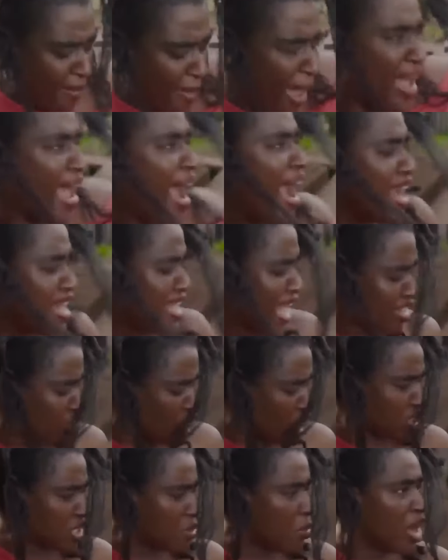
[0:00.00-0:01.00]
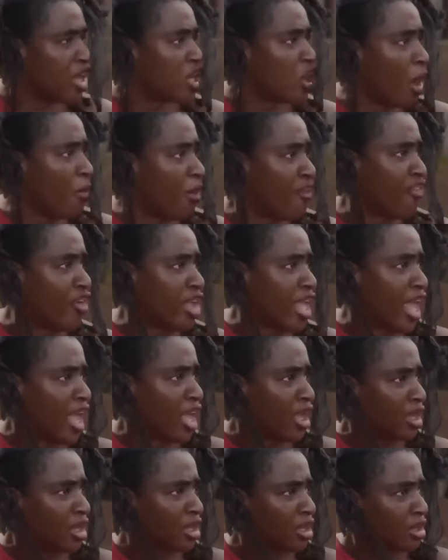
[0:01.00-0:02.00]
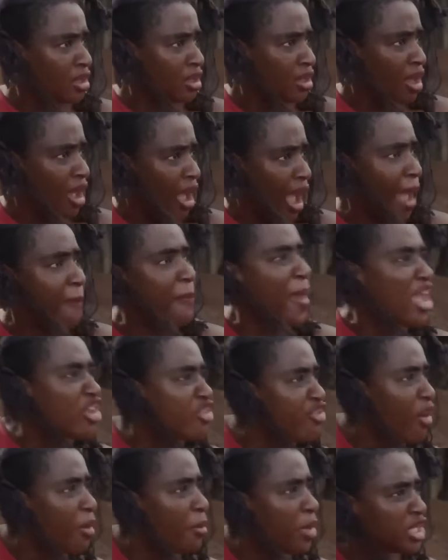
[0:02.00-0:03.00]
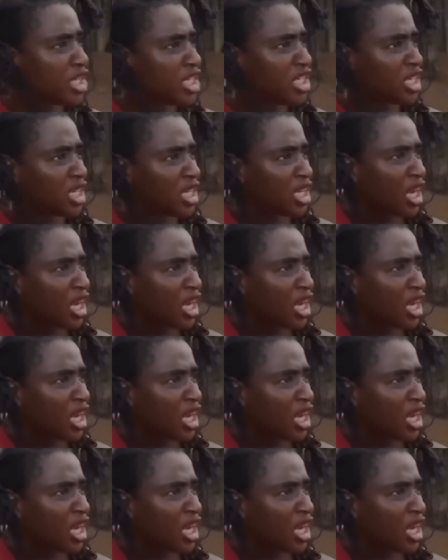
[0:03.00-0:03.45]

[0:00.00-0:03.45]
I beg, carry that dirty money come up for you. I beg you for money.